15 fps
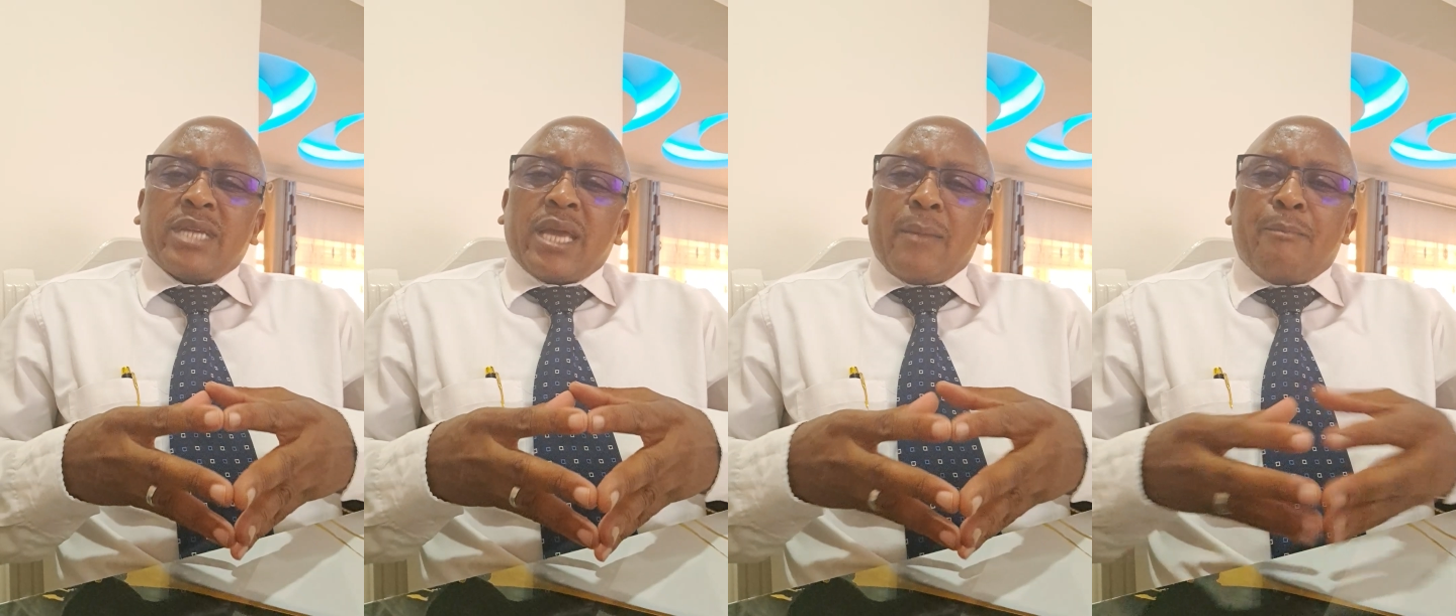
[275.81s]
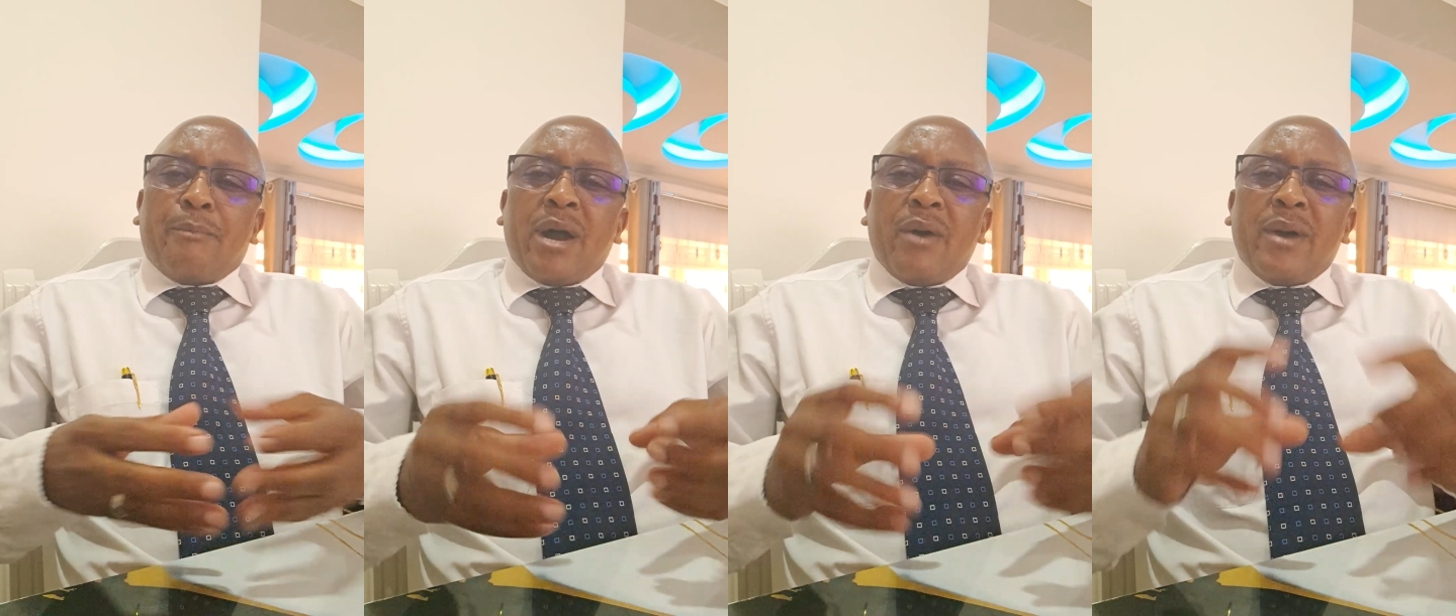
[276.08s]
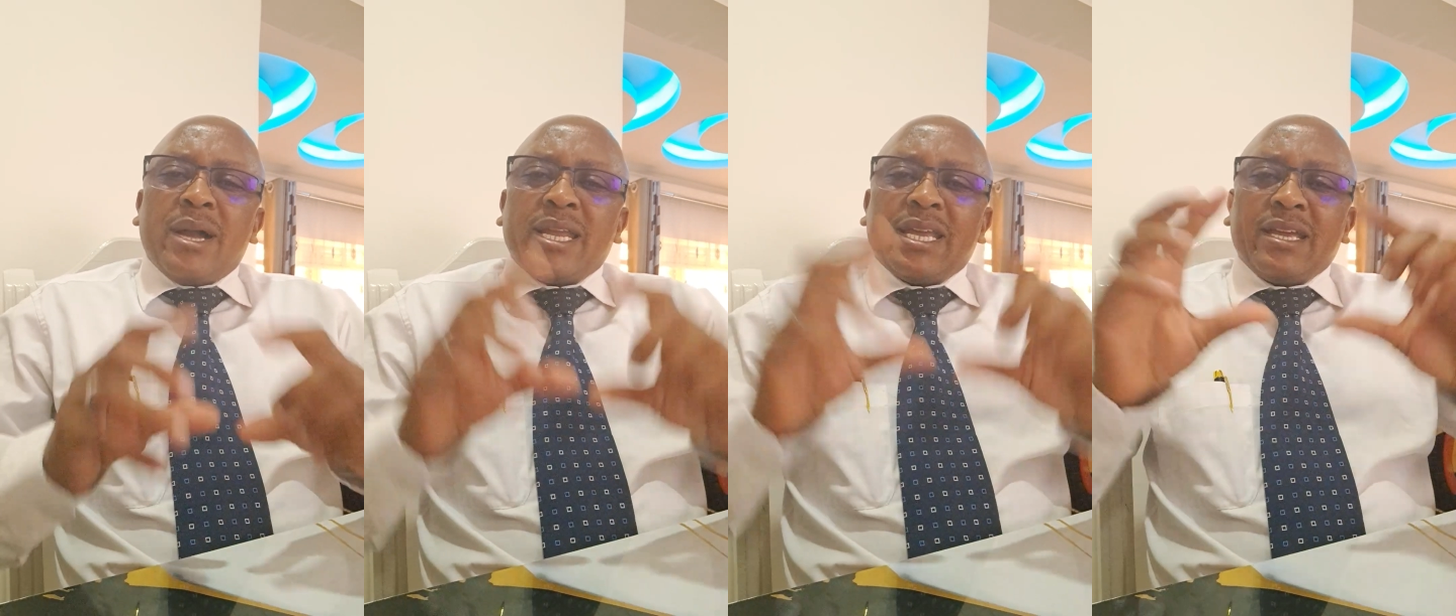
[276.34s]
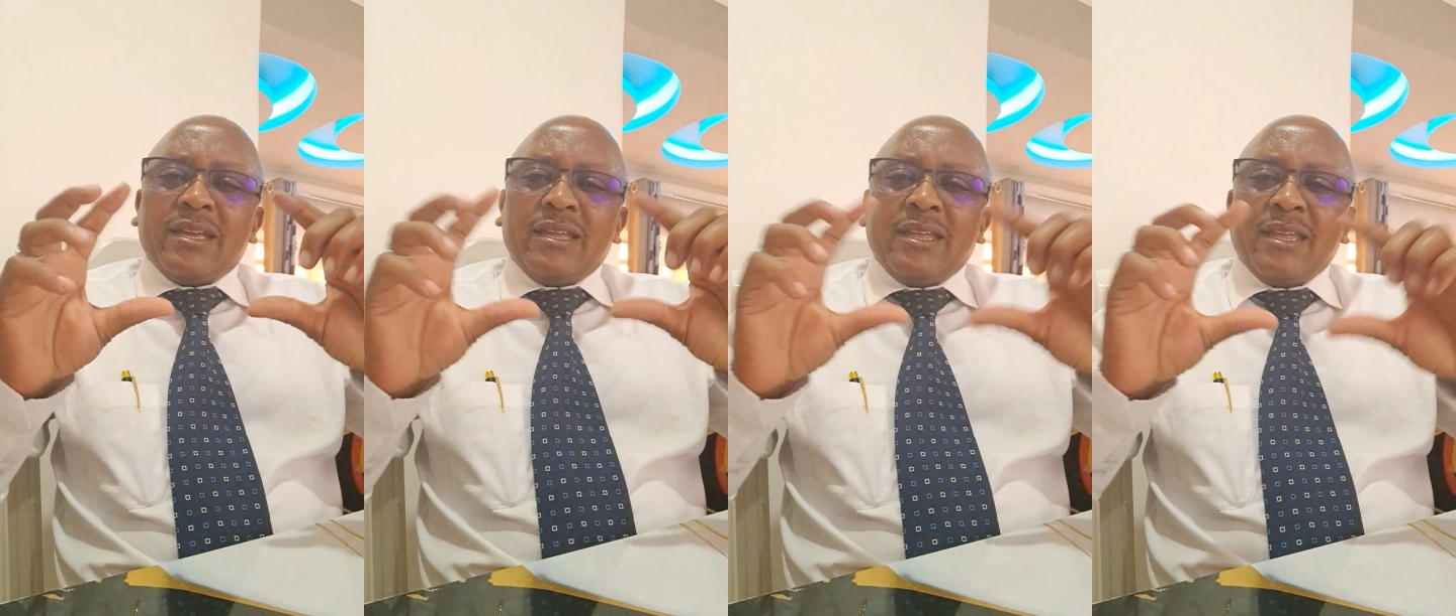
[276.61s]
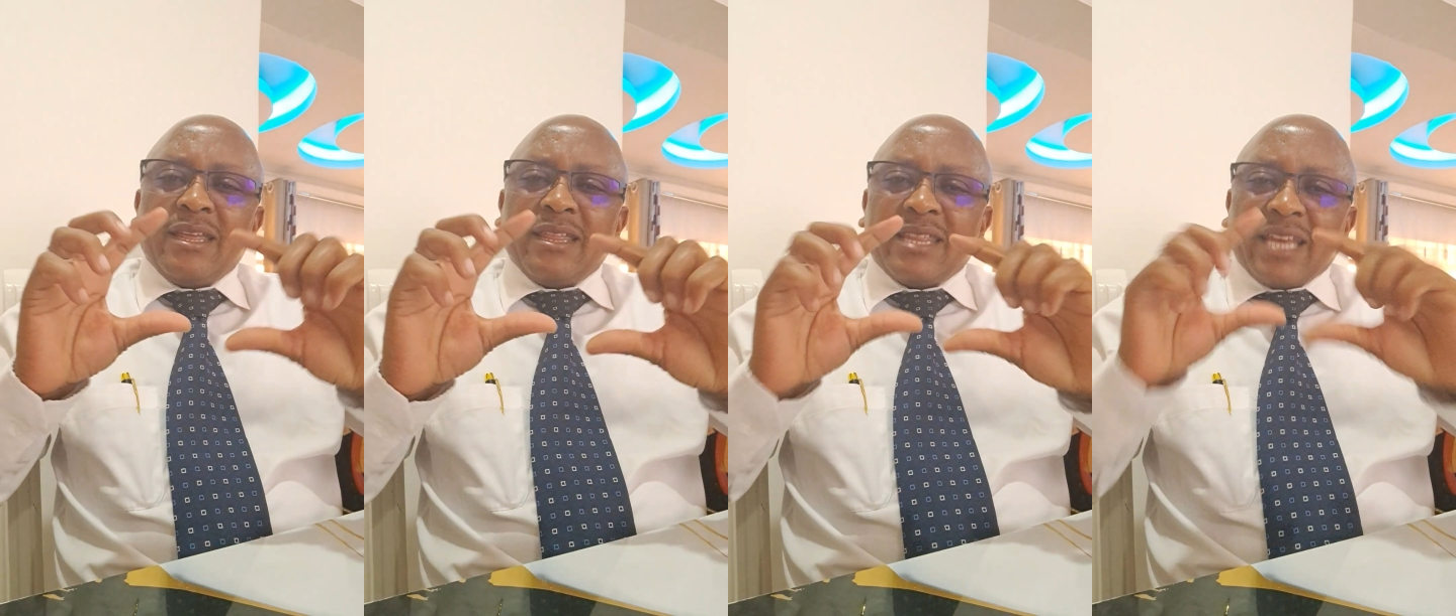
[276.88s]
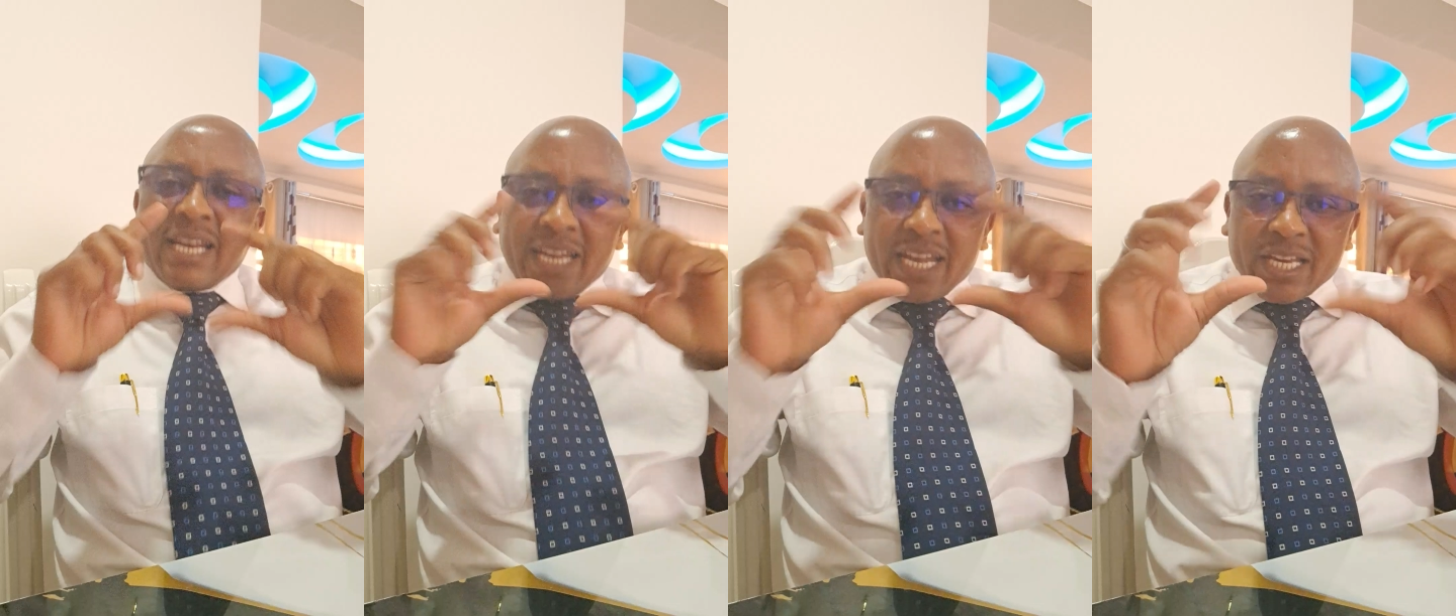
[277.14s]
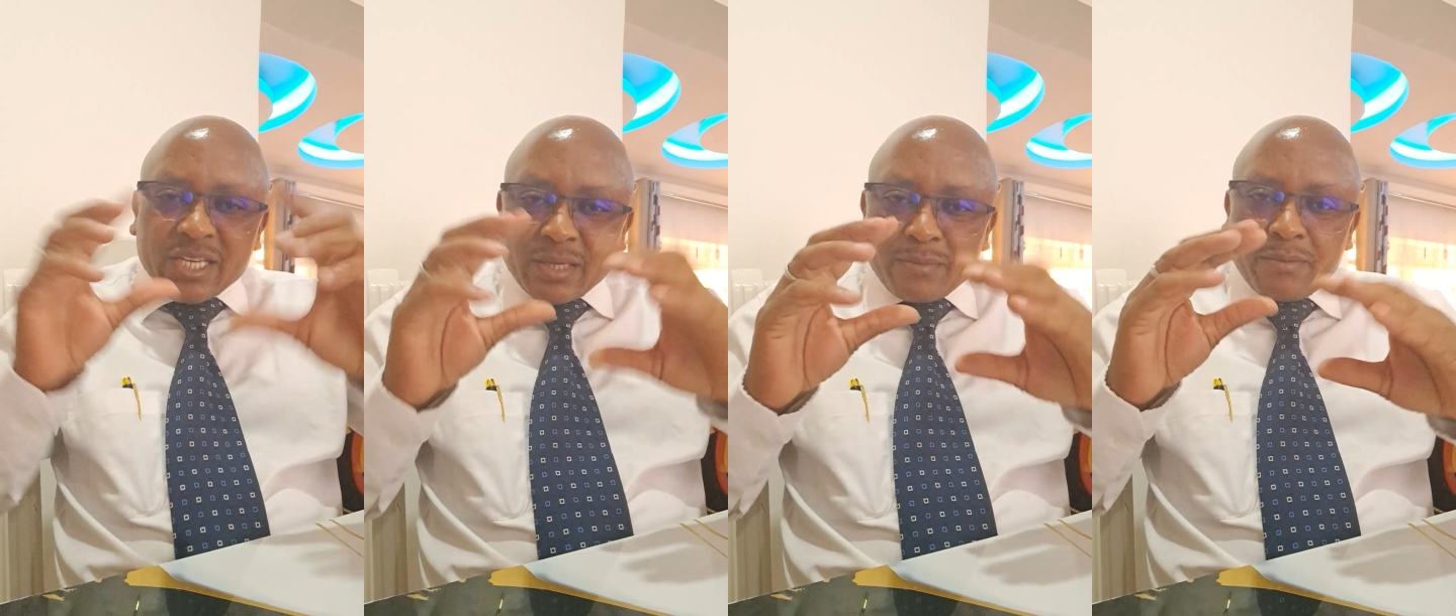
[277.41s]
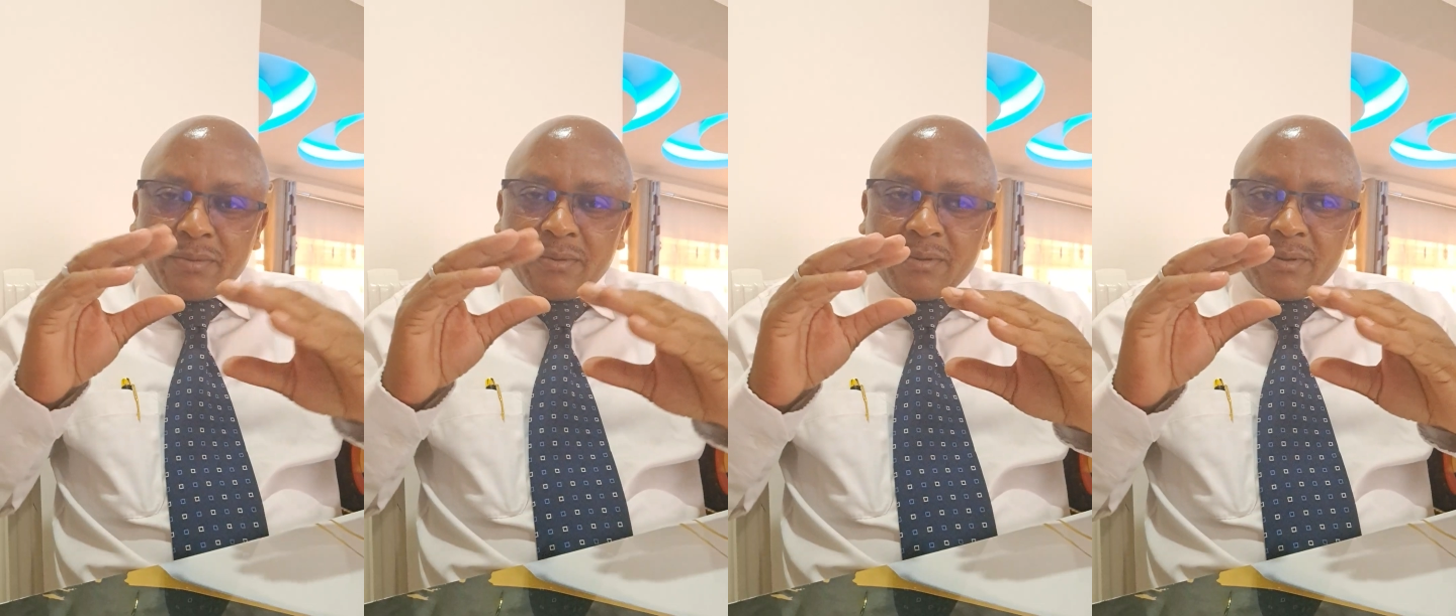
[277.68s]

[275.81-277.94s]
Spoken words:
empowering the leadership